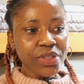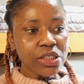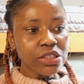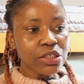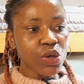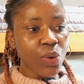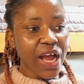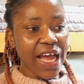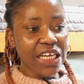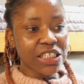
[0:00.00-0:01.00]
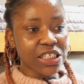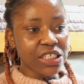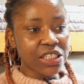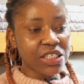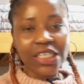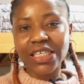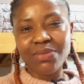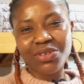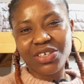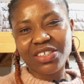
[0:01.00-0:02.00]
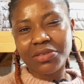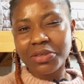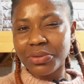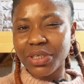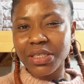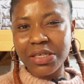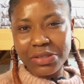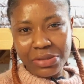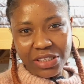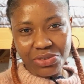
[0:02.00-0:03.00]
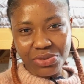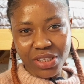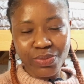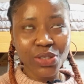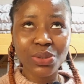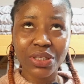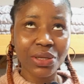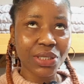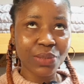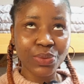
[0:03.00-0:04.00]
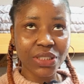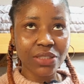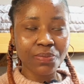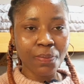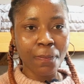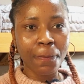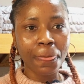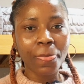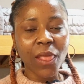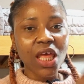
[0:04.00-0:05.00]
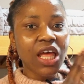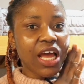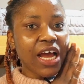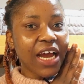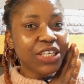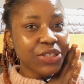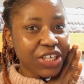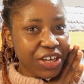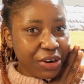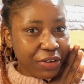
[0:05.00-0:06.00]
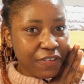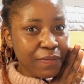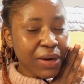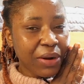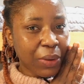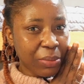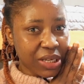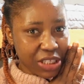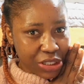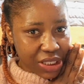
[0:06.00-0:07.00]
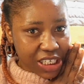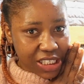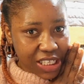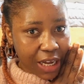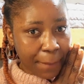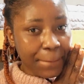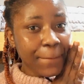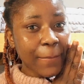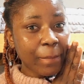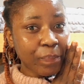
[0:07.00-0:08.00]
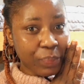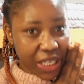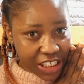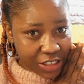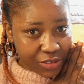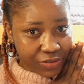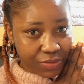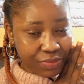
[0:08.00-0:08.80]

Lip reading: So what I did, okay, let me just tell you a little secret. Please don't tell anybody. I took care of my recommendation letter myself.